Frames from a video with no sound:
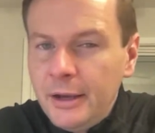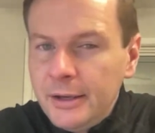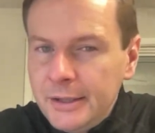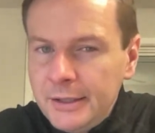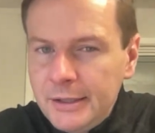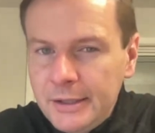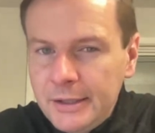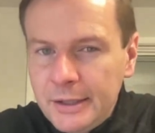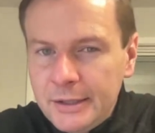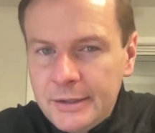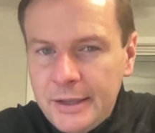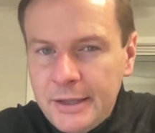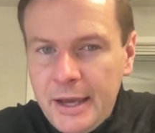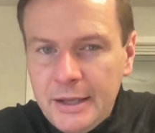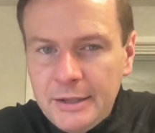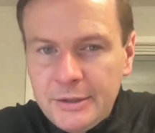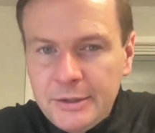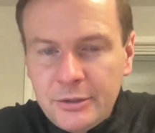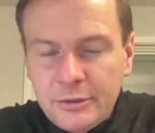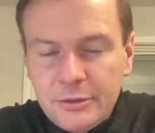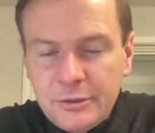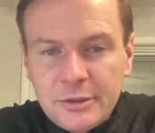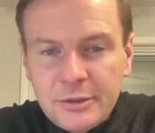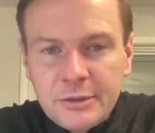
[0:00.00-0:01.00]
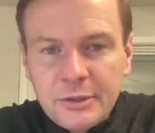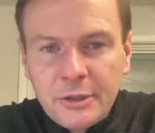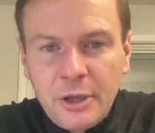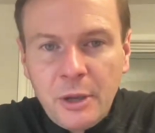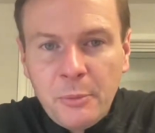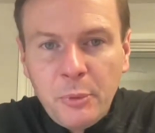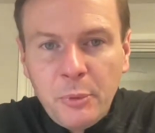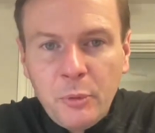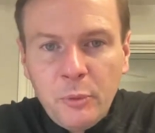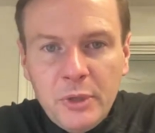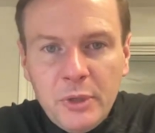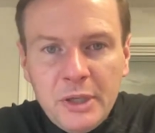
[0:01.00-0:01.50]
Didn't get that until just a
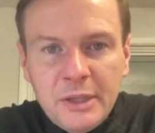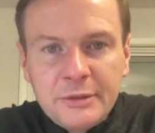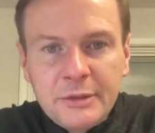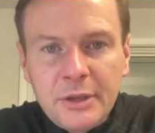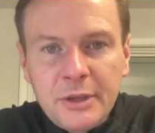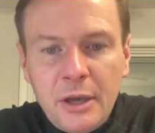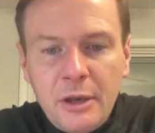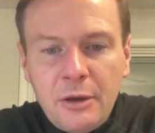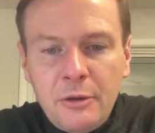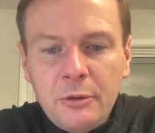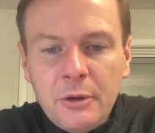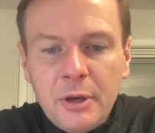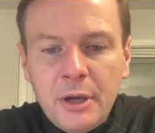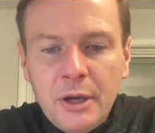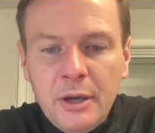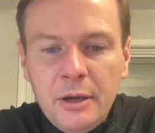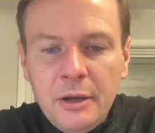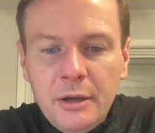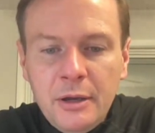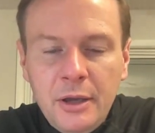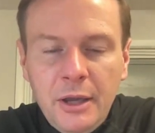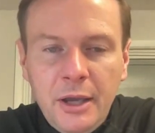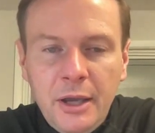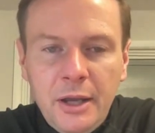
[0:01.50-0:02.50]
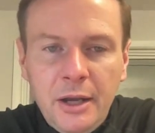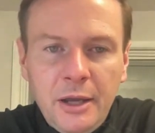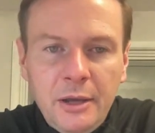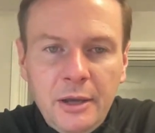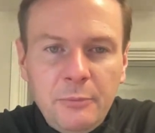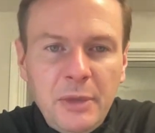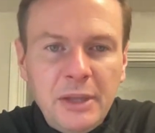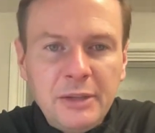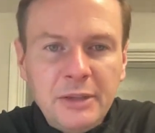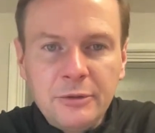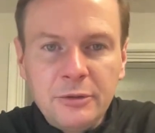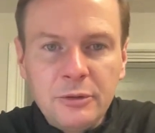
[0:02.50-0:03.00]
couple weeks ago. And I
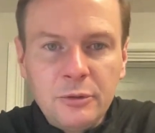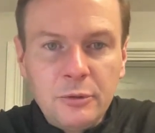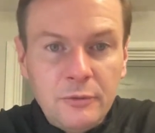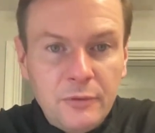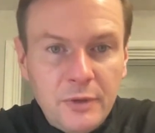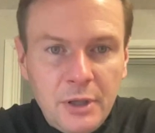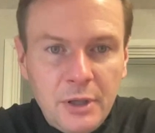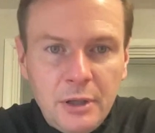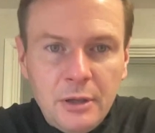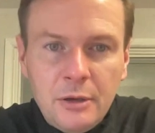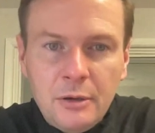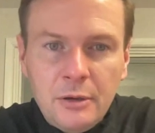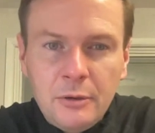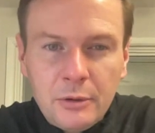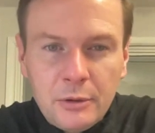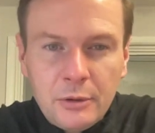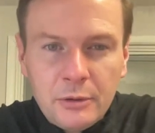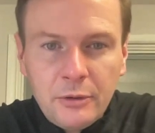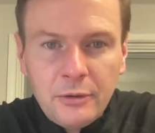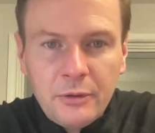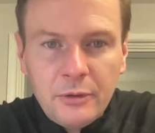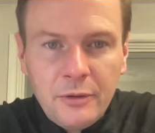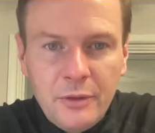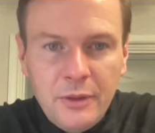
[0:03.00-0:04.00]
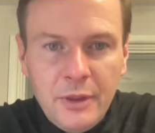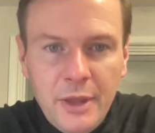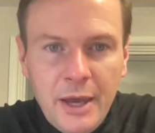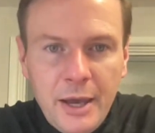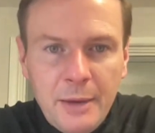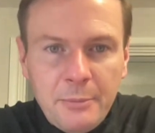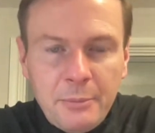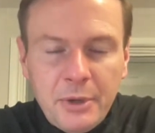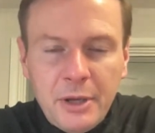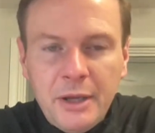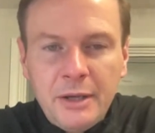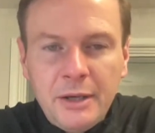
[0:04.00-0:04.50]
meant to do a video earlier than
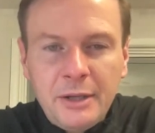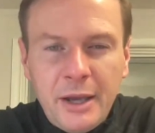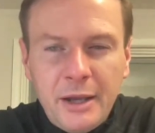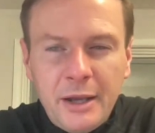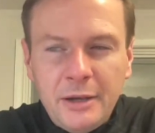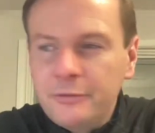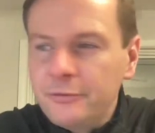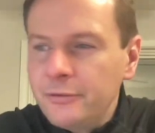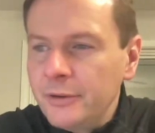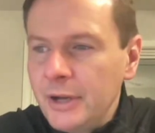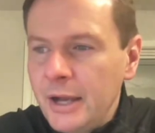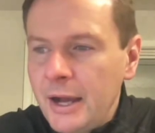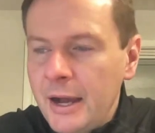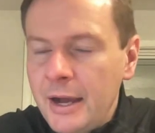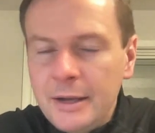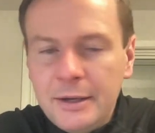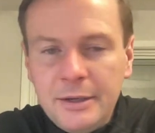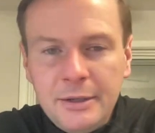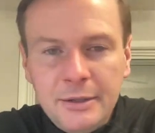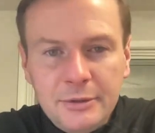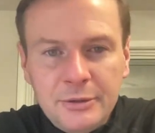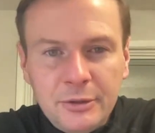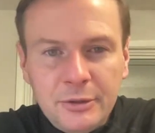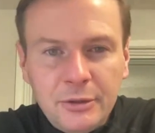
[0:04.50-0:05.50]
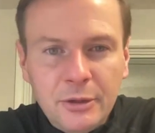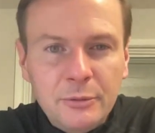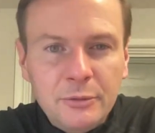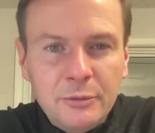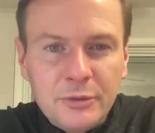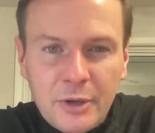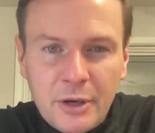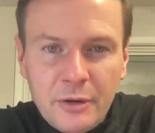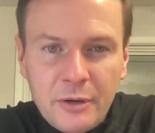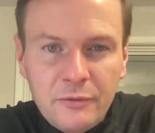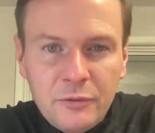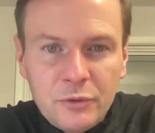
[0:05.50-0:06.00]
that, but I kind of forgotten until I
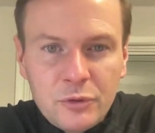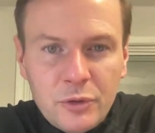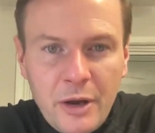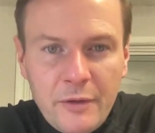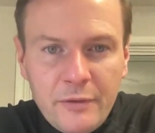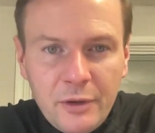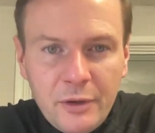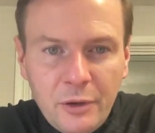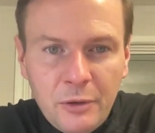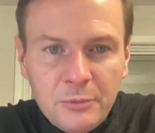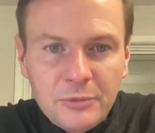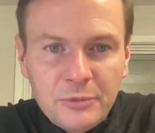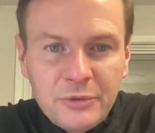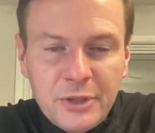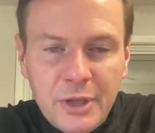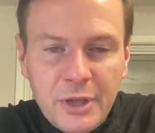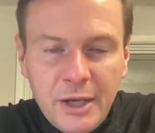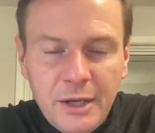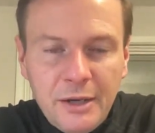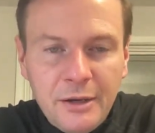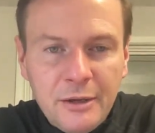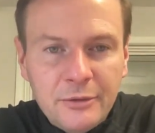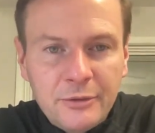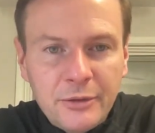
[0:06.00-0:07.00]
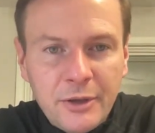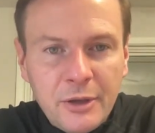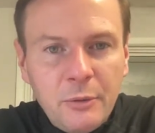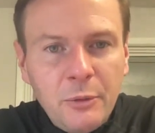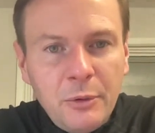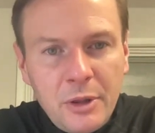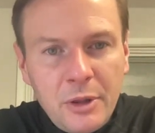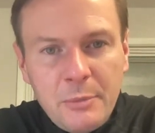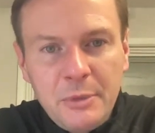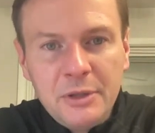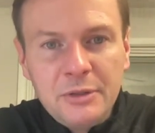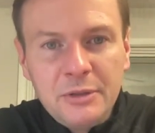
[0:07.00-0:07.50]
was driving home tonight. And I was like,
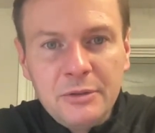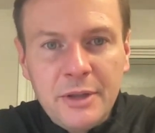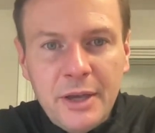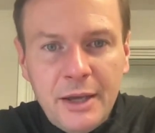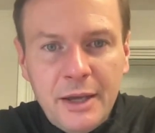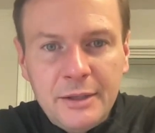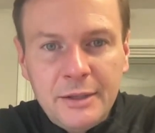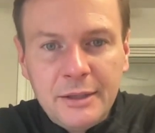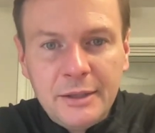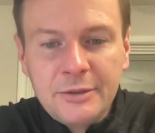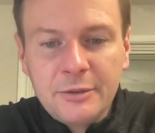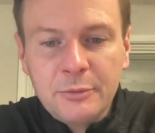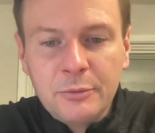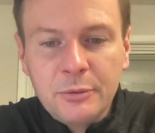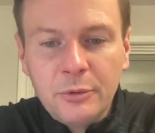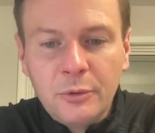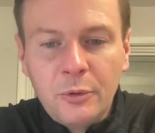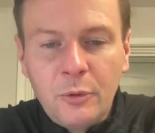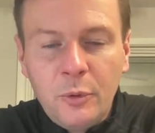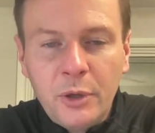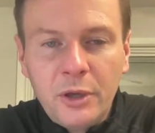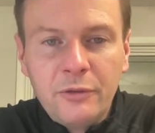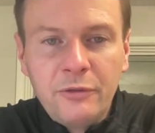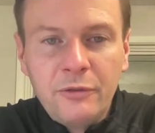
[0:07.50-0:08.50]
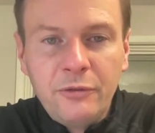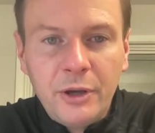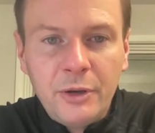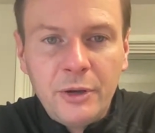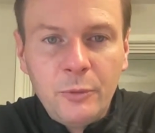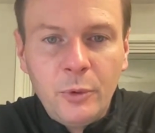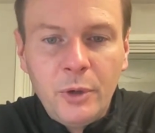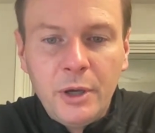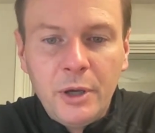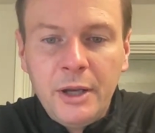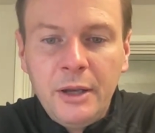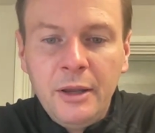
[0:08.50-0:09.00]
well, let me do that. That's a real quick,
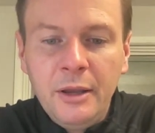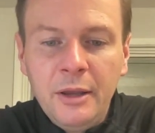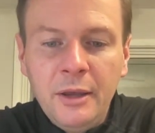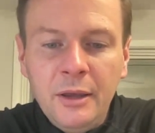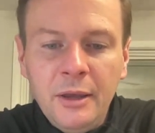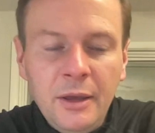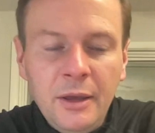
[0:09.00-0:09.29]
fun one.